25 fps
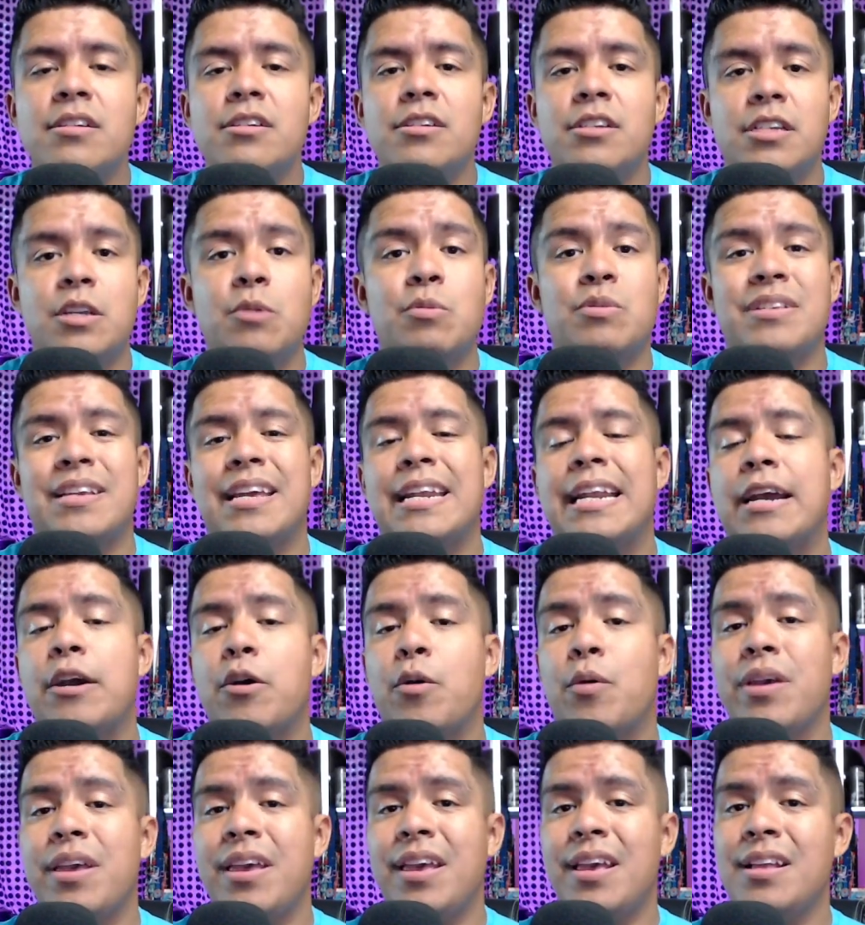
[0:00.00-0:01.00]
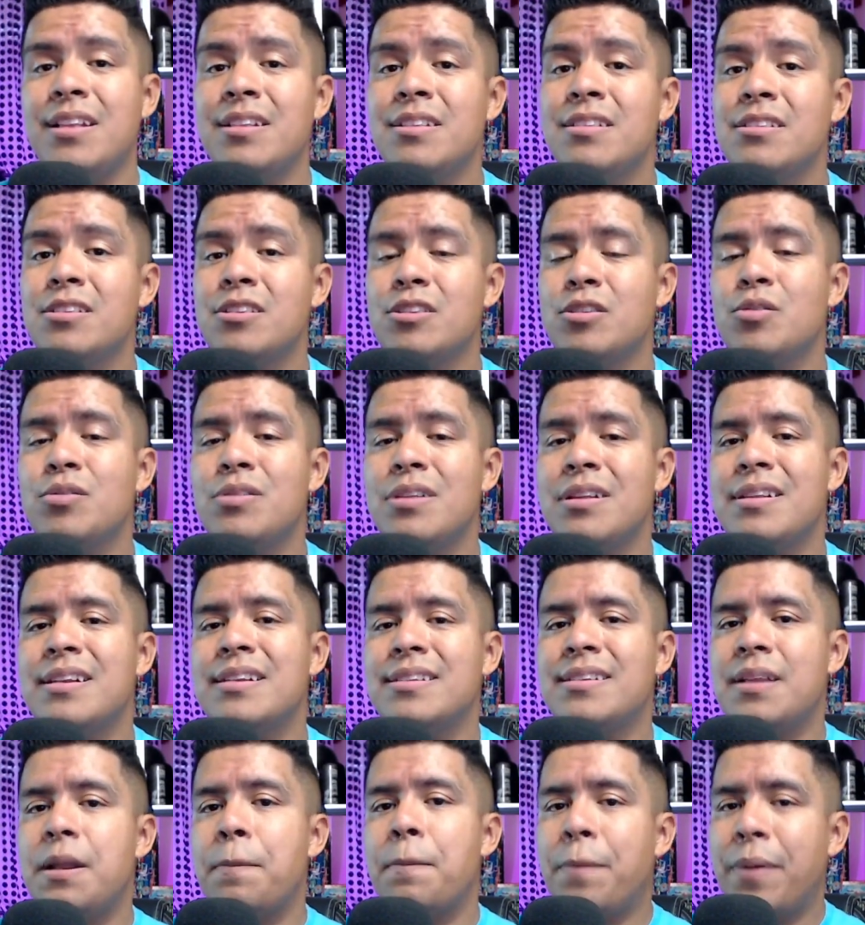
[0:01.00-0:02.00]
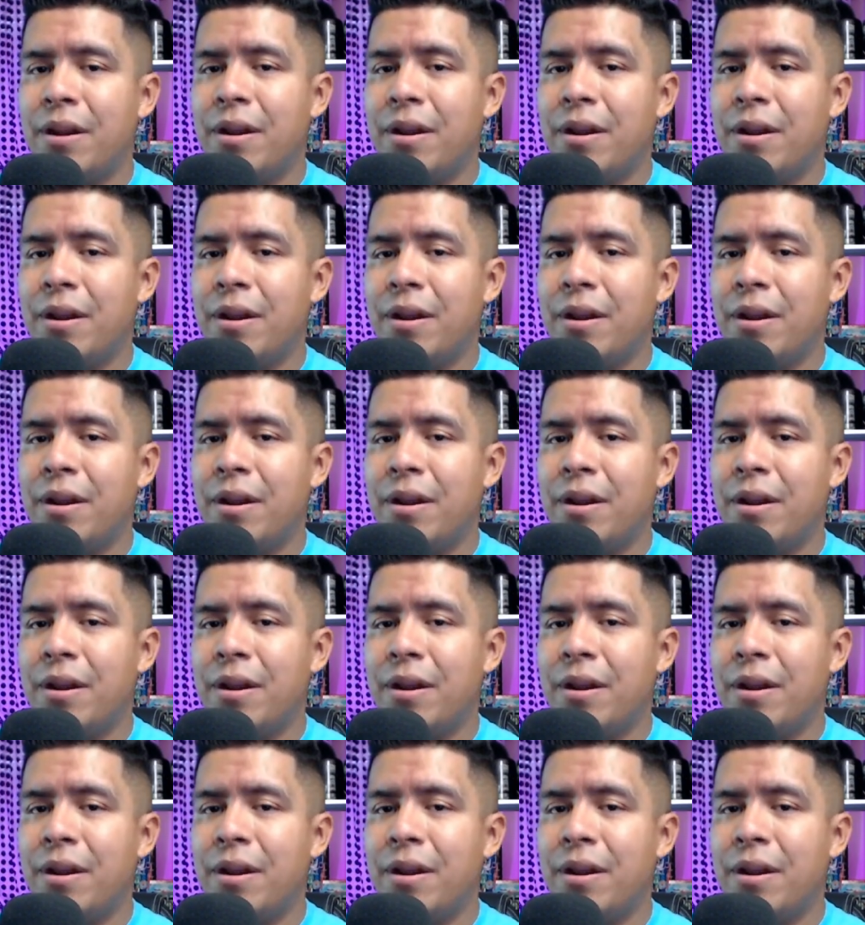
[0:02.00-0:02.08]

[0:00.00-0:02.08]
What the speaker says: she was going to go into the Disneyland